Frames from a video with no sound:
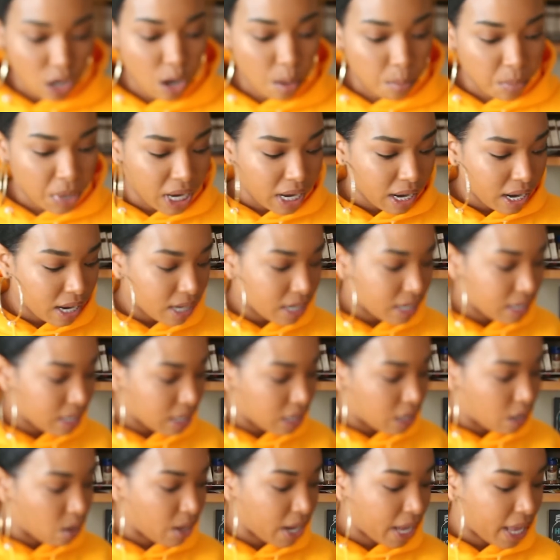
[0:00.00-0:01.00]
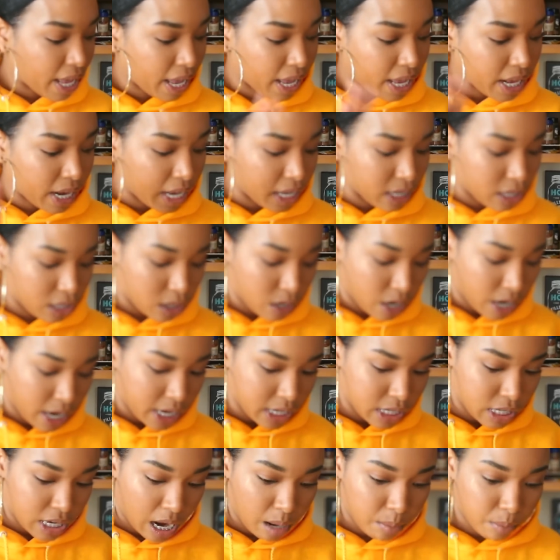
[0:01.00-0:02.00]
I'm gonna go ahead and
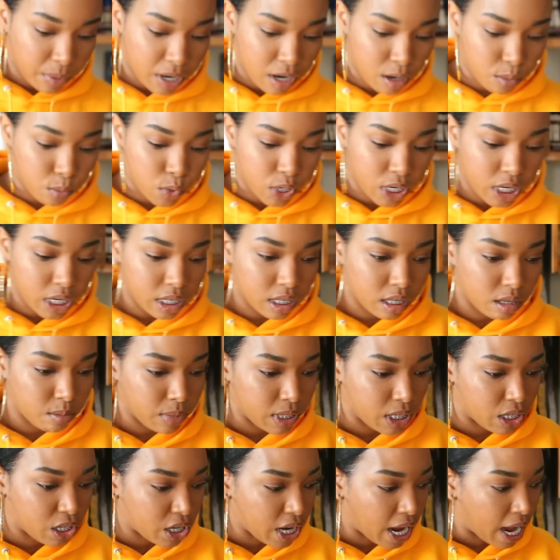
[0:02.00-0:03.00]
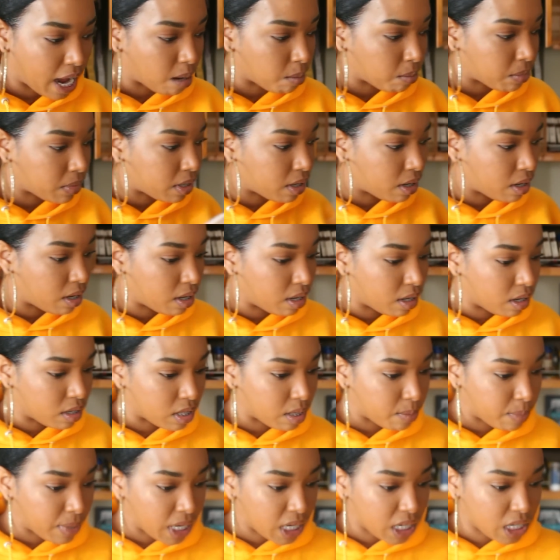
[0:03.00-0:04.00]
start chopping up what needs to be chopped. The
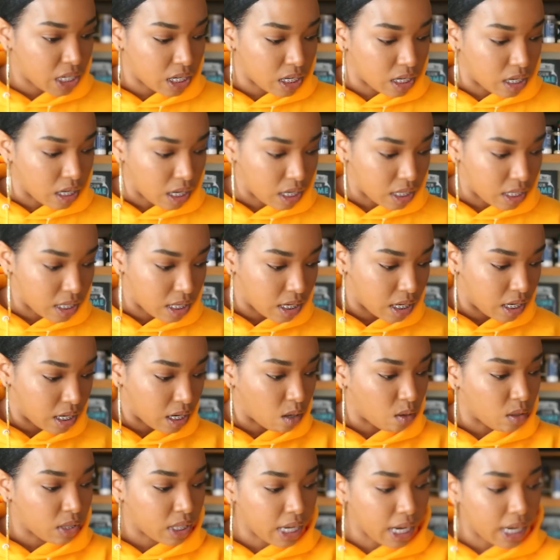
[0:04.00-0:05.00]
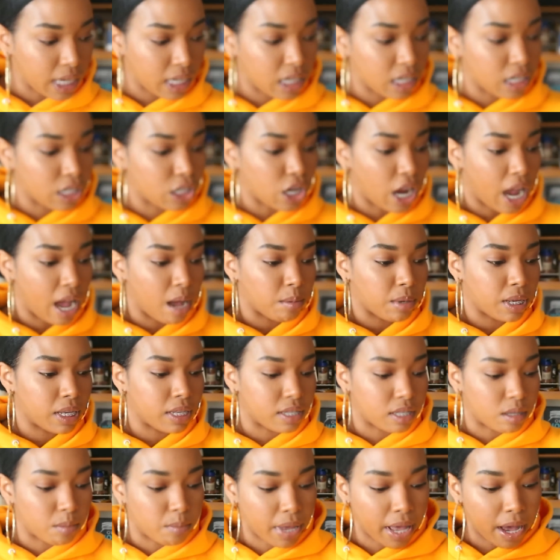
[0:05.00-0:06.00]
spinach doesn't. The only thing I need to chop
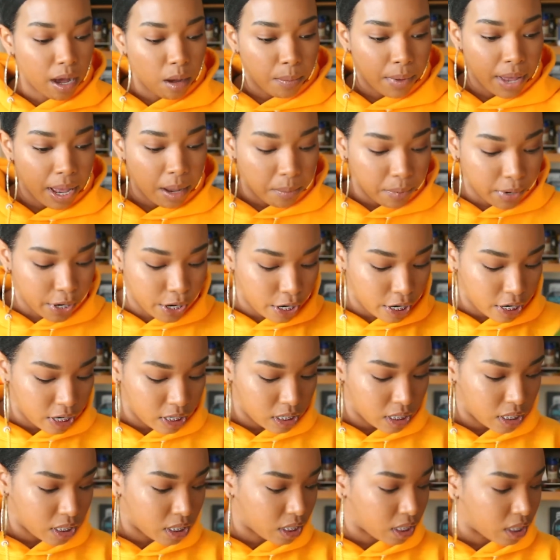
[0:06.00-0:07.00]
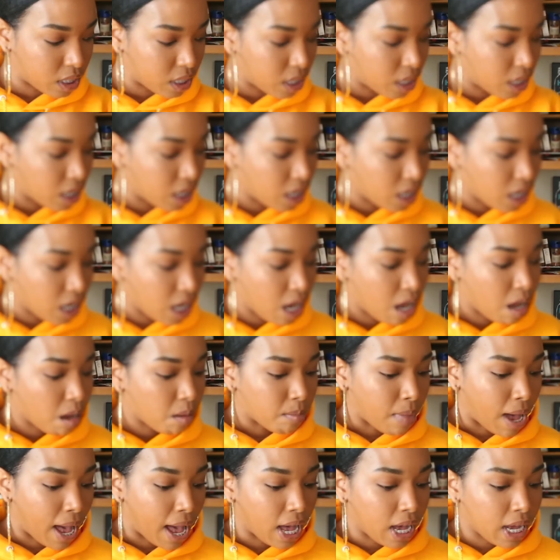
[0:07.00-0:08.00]
is the bell peppers,
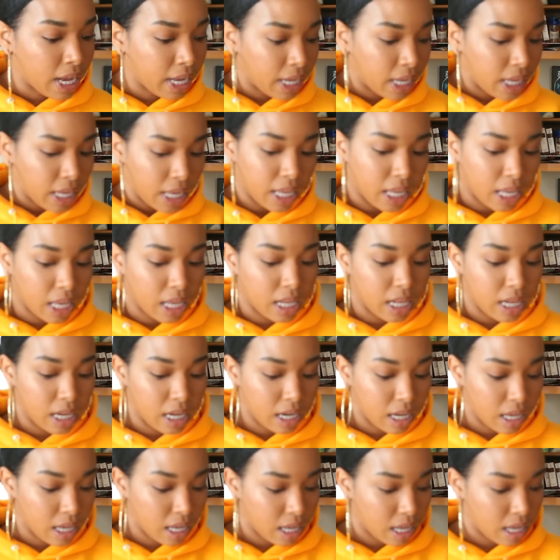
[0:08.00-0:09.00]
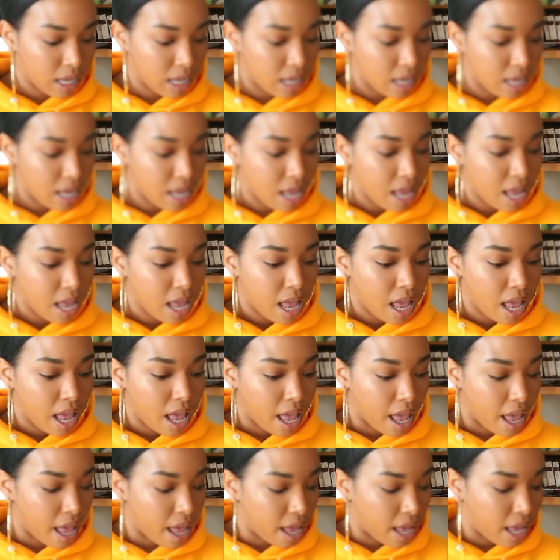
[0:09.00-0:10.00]
my onion,
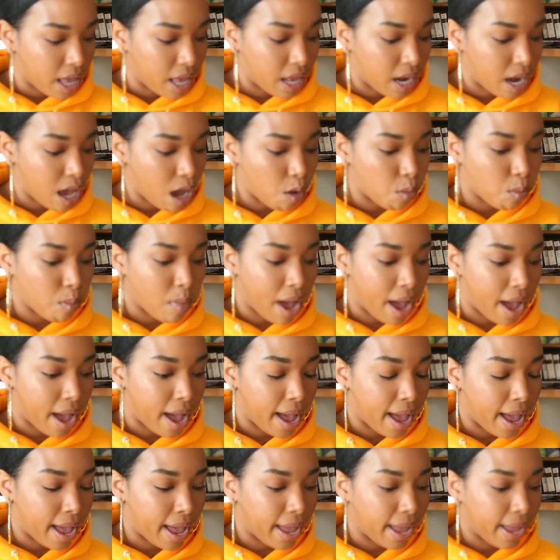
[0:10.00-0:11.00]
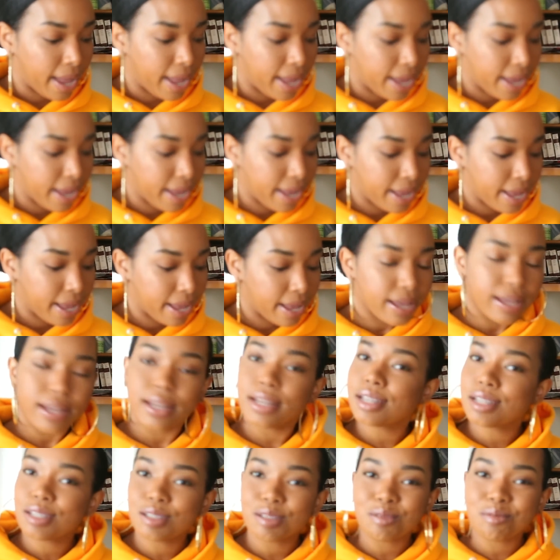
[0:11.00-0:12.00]
and my
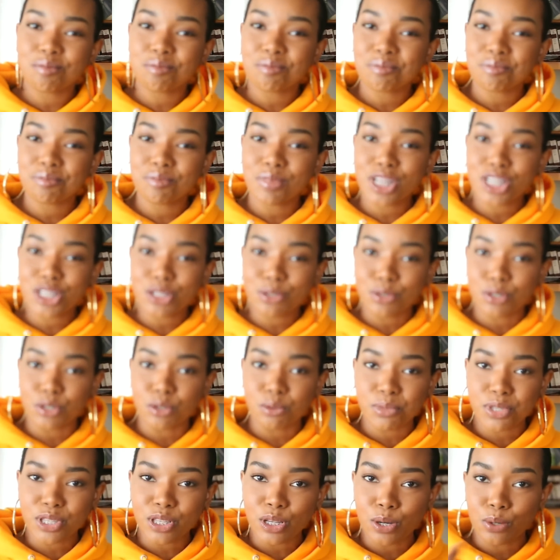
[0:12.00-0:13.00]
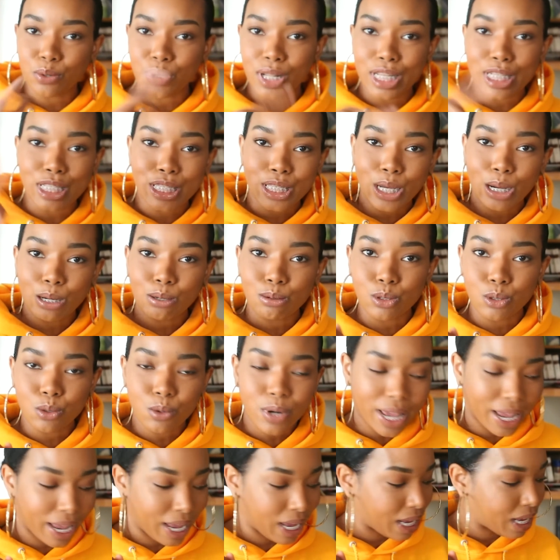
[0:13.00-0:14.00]
mushrooms. So let's go do
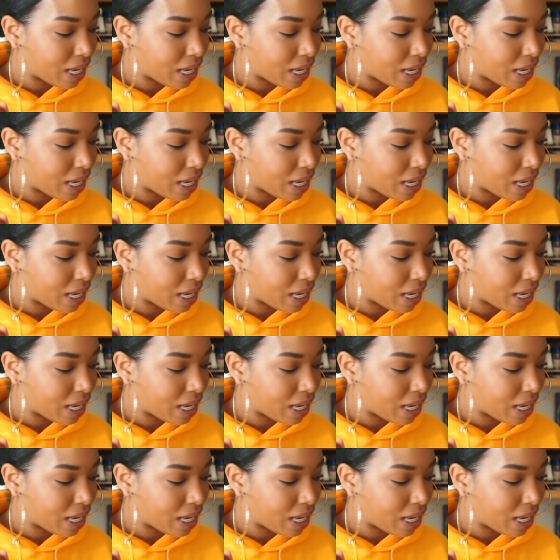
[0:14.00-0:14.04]
that.